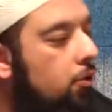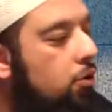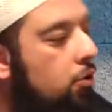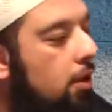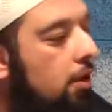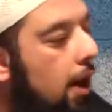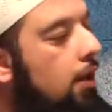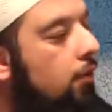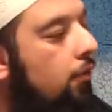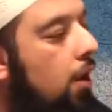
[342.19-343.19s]
to the
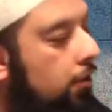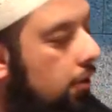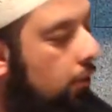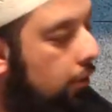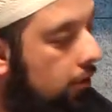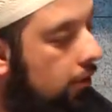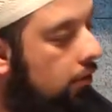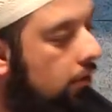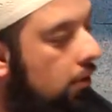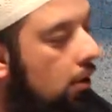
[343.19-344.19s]
negative
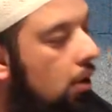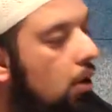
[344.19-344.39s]
consequences,